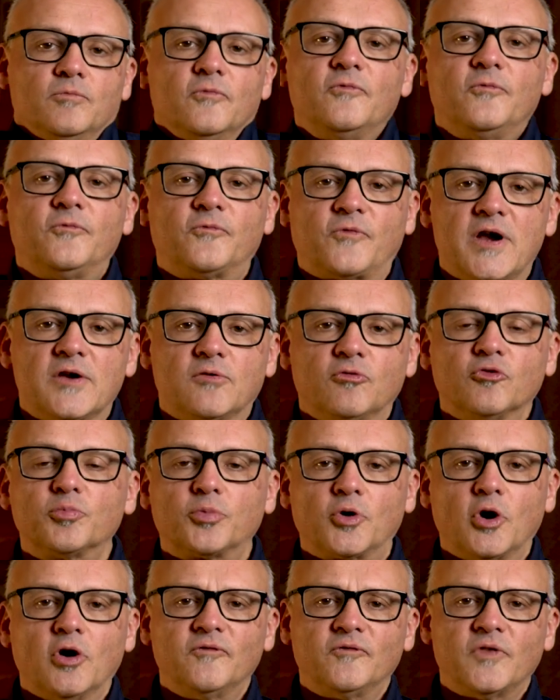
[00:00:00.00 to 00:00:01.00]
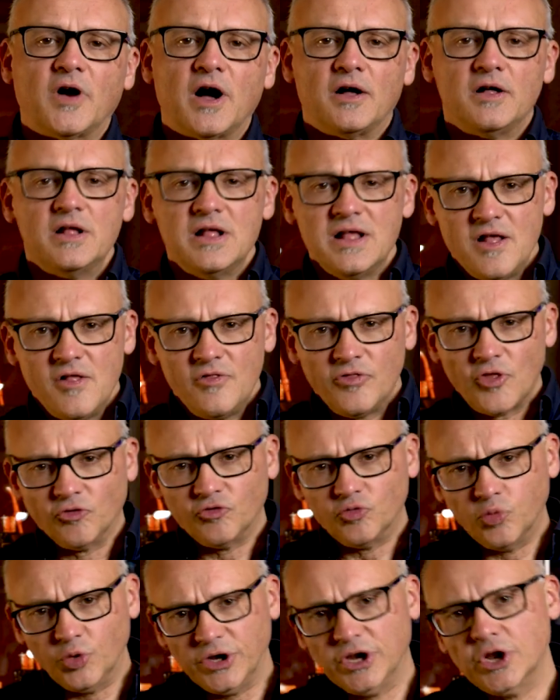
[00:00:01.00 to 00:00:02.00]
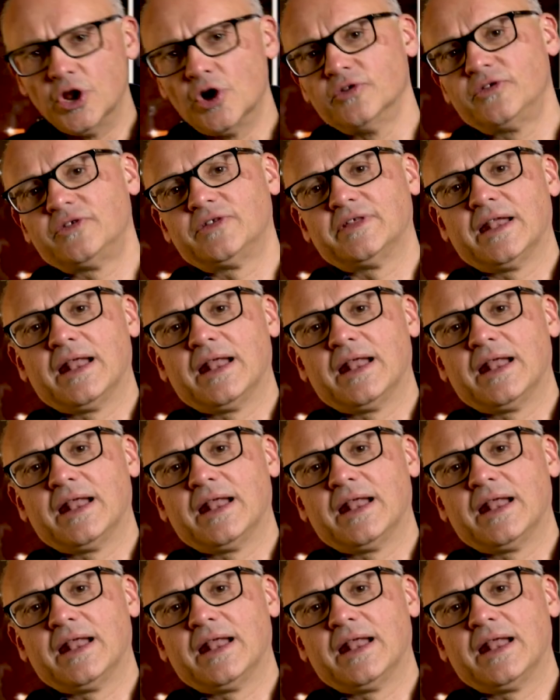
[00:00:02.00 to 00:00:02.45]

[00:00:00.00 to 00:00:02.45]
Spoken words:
fragrance profile. Those woody notes